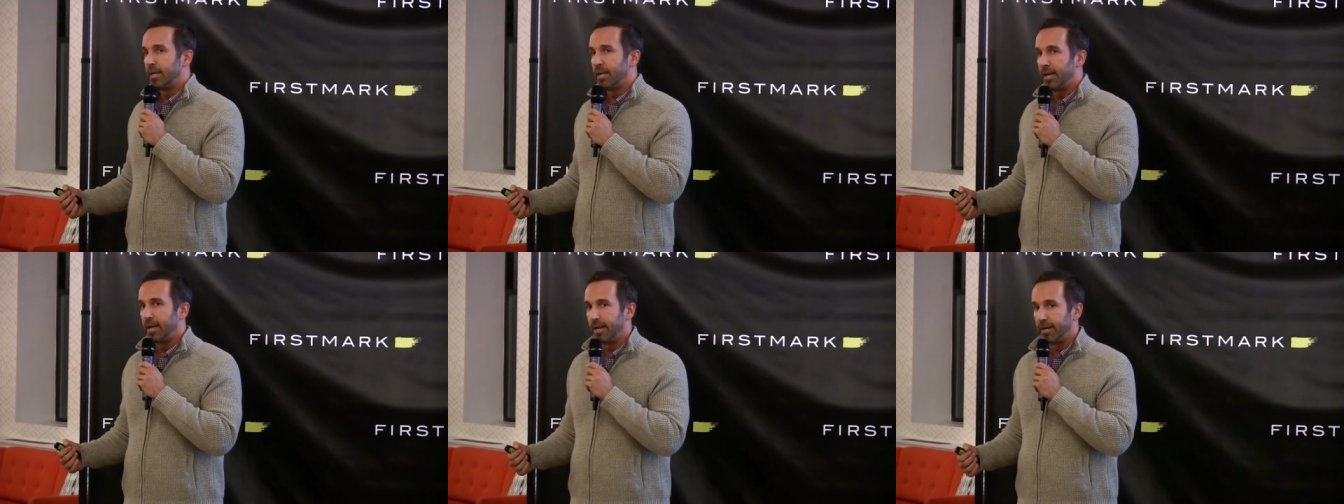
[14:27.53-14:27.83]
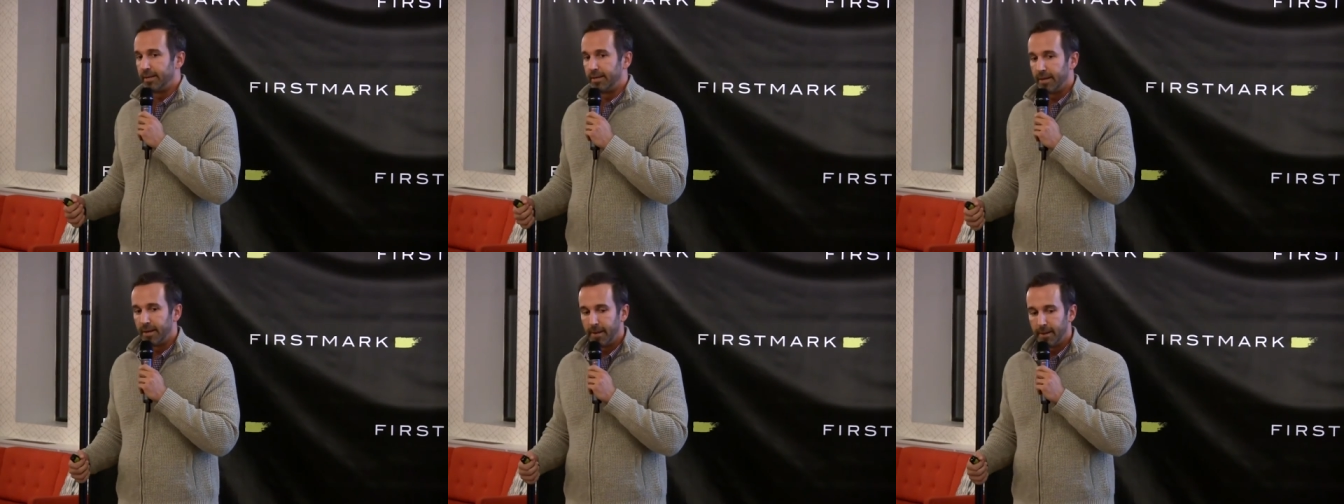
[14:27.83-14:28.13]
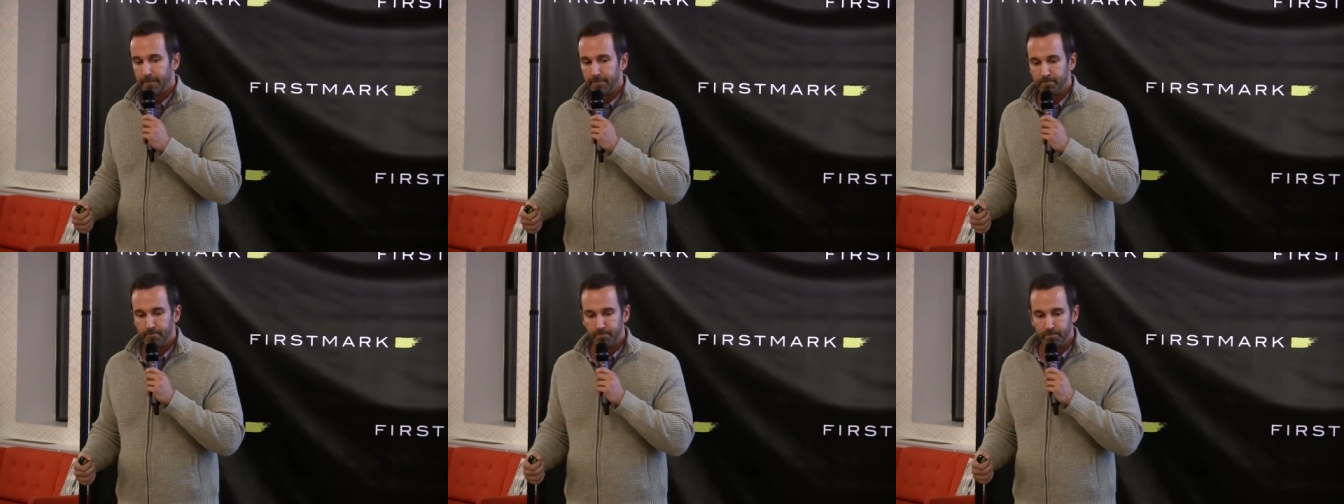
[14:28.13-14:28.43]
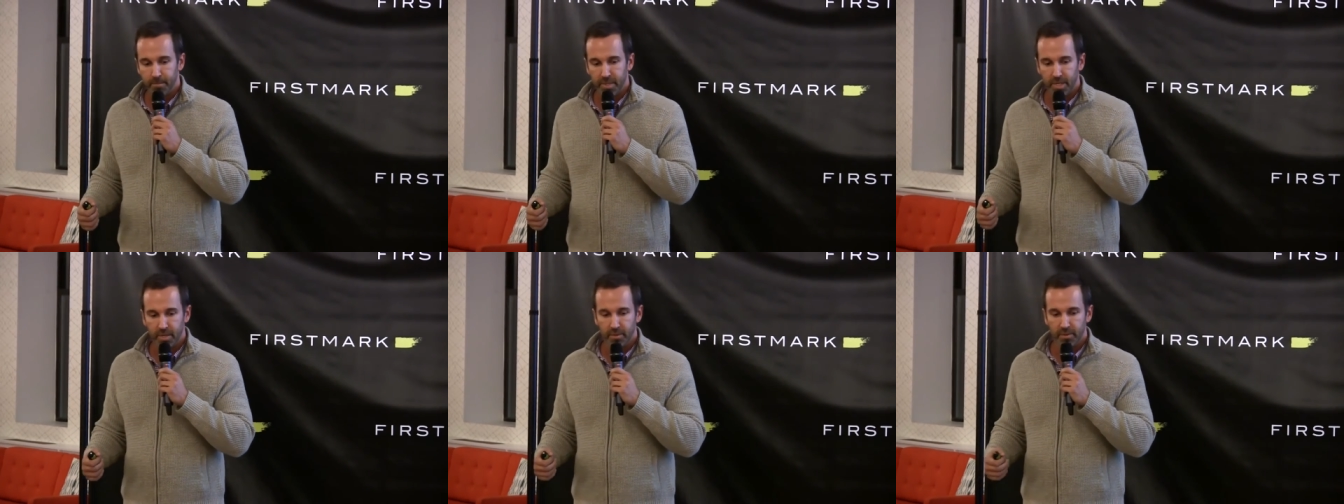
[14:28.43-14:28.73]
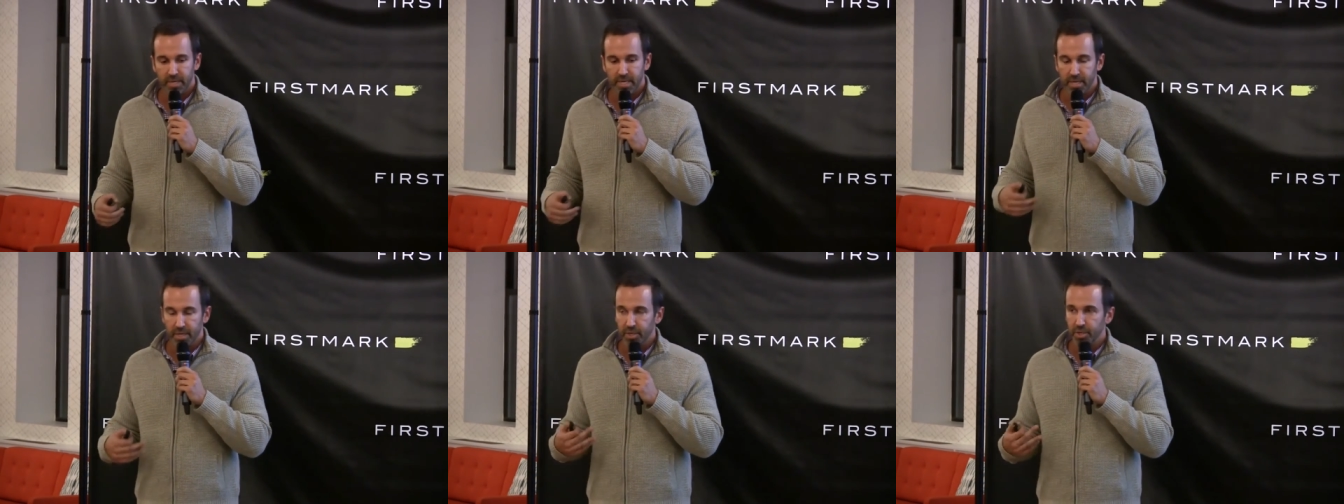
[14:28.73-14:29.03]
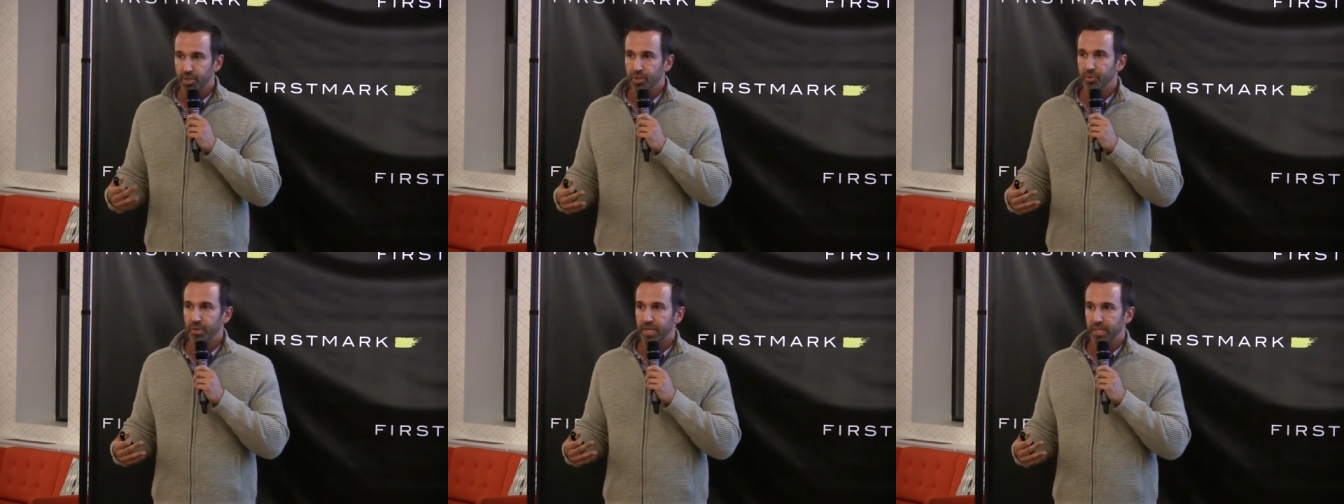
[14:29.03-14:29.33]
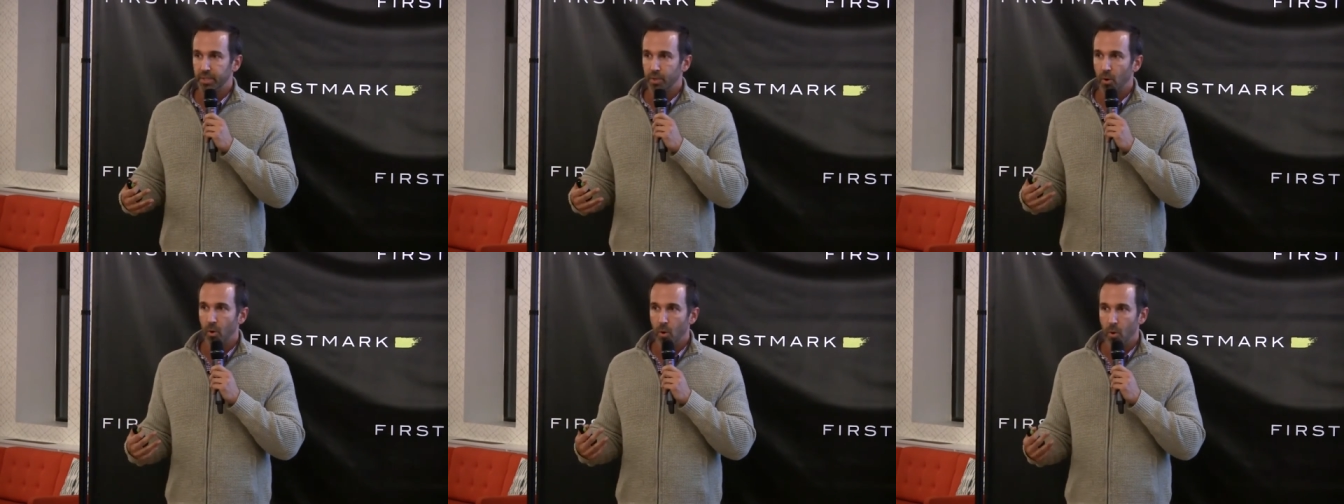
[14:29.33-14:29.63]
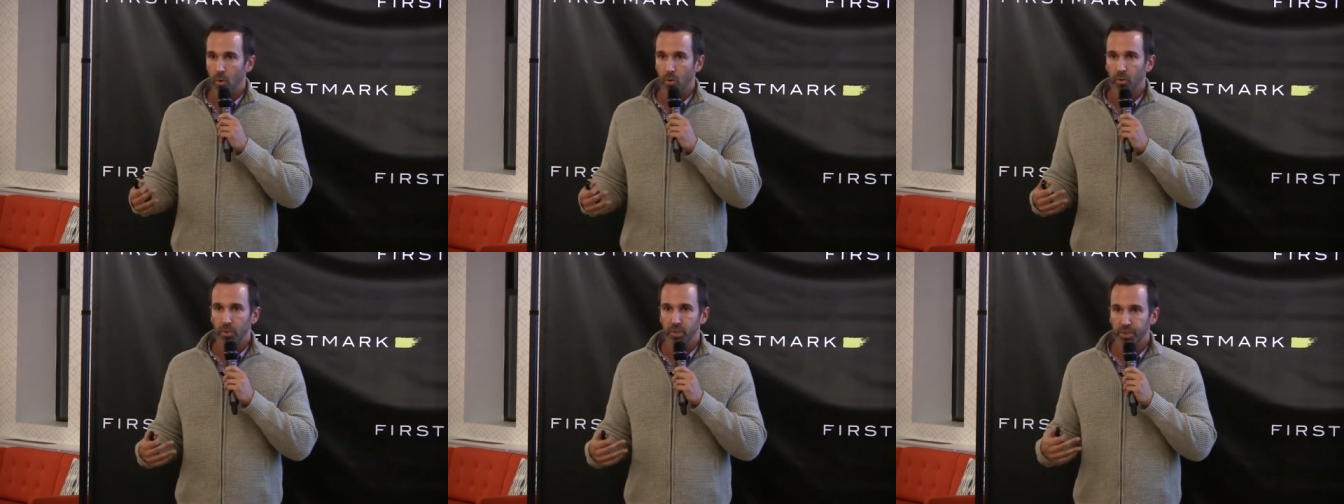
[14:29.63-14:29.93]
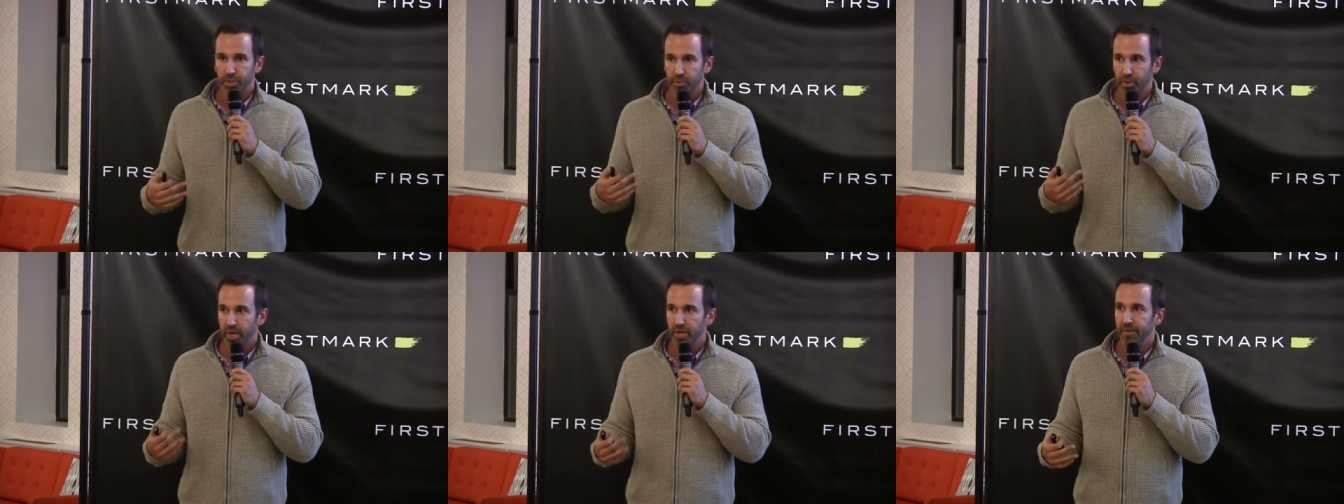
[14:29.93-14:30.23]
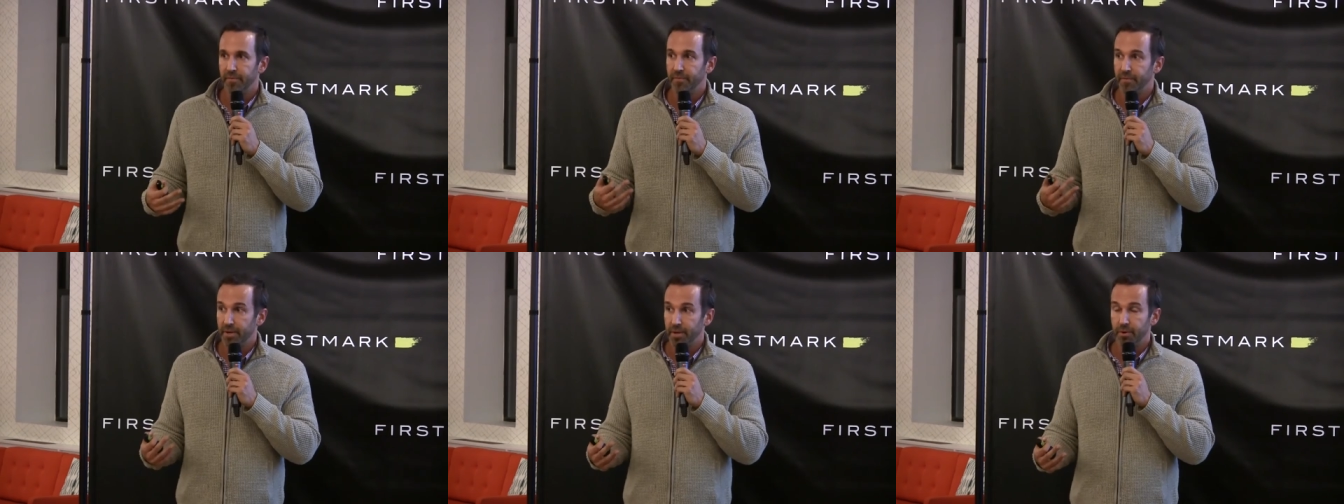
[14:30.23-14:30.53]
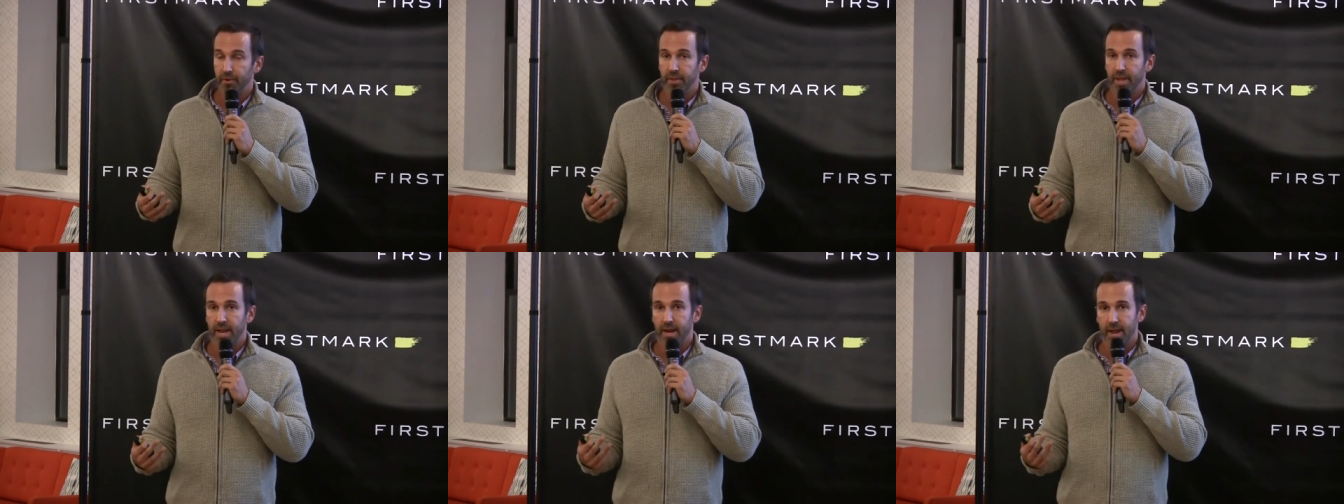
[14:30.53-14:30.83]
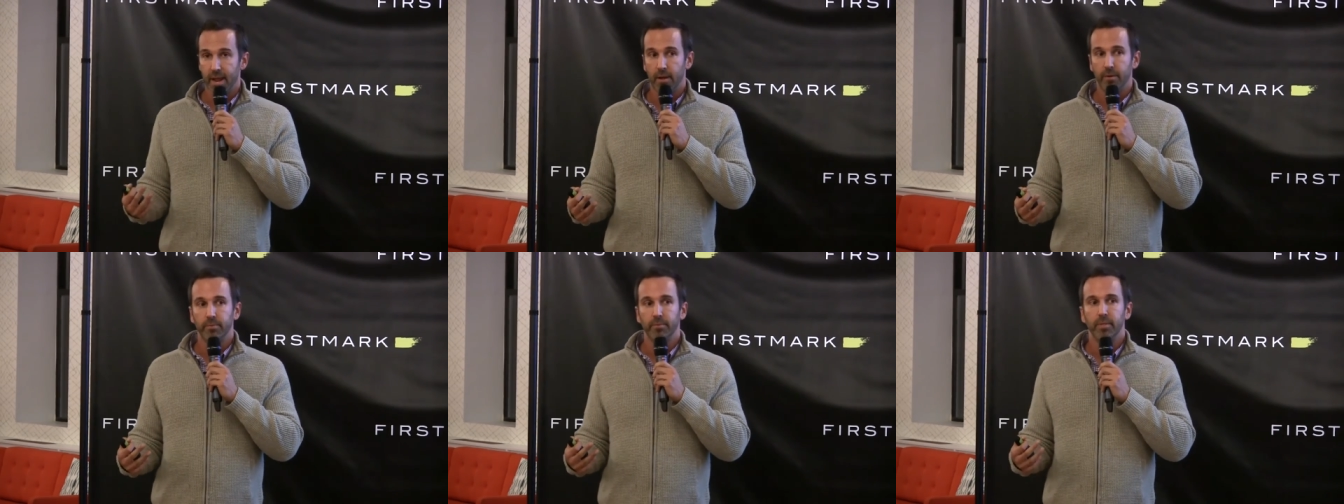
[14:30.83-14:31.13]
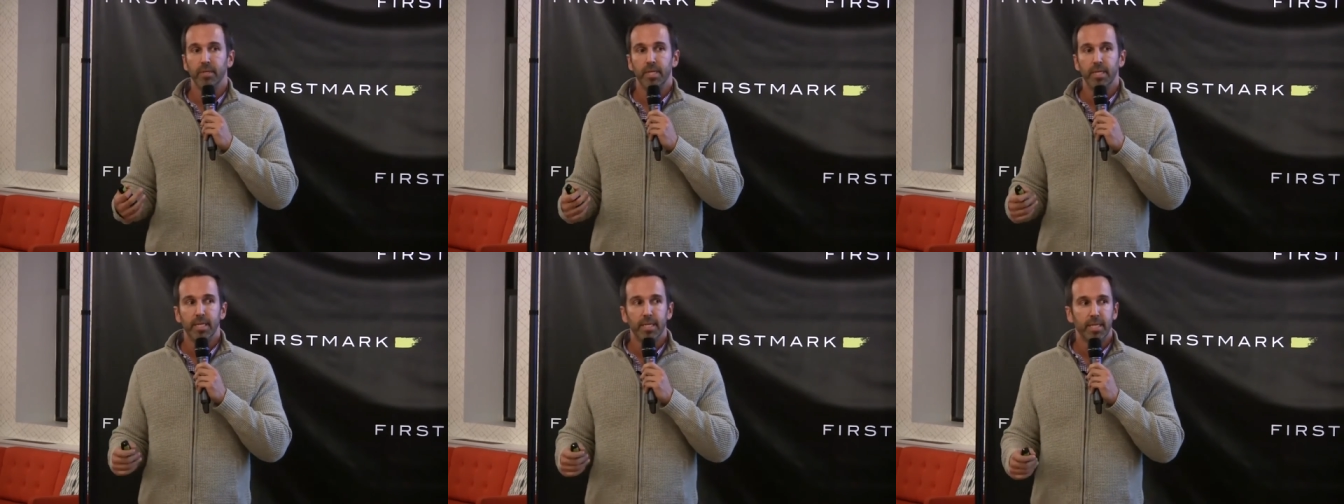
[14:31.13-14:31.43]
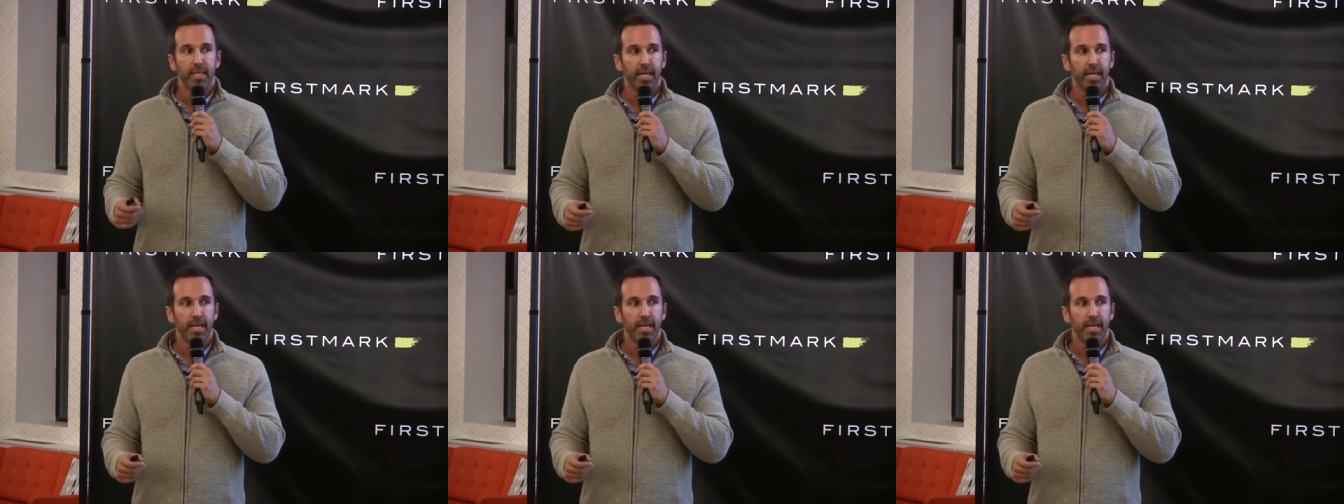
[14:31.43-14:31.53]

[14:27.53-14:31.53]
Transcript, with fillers: And um, you know, the industry as a whole is trying to figure that out.